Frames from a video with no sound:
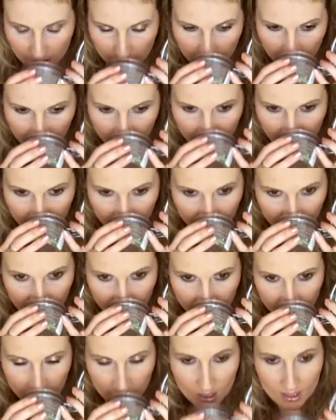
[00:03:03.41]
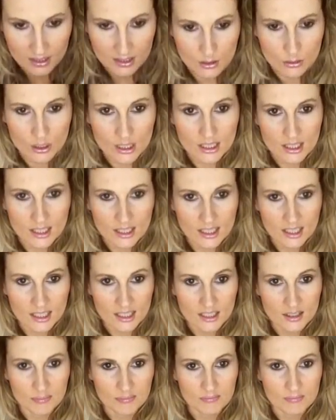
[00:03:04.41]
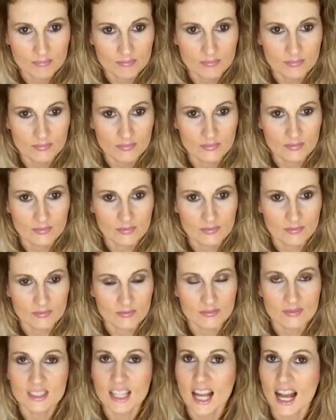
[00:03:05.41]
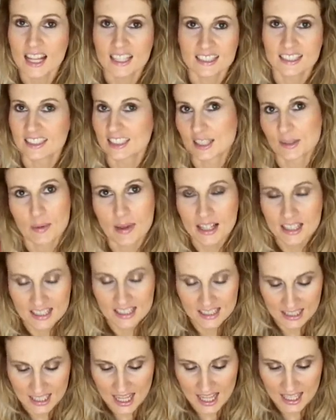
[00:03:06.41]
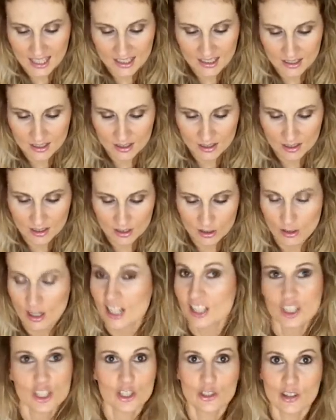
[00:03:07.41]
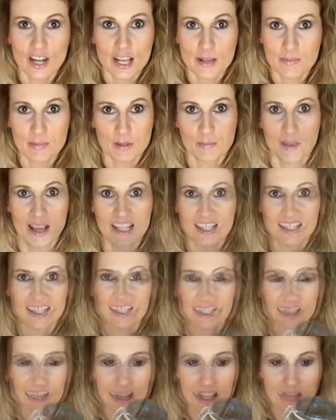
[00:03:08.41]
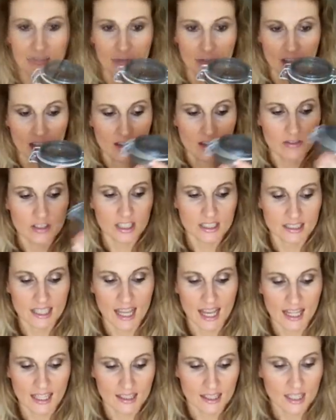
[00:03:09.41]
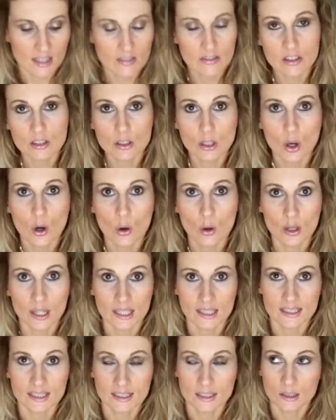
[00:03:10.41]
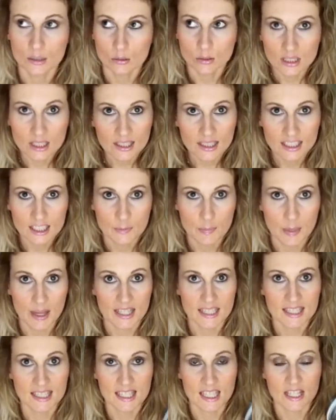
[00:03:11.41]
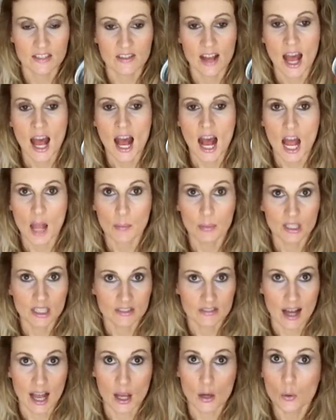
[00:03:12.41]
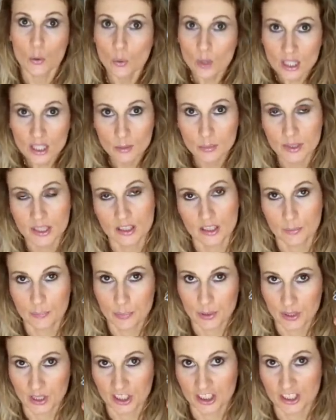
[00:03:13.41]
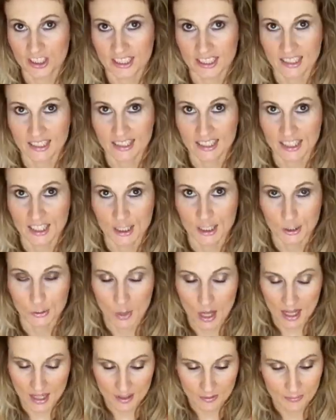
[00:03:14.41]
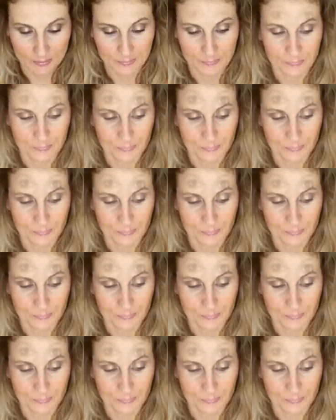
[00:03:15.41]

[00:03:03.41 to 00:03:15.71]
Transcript: It it's really nice. It smells like uh, crushed grapes basically. This is my favorite, and even though it's really expensive, I believe I will be repurchasing this one.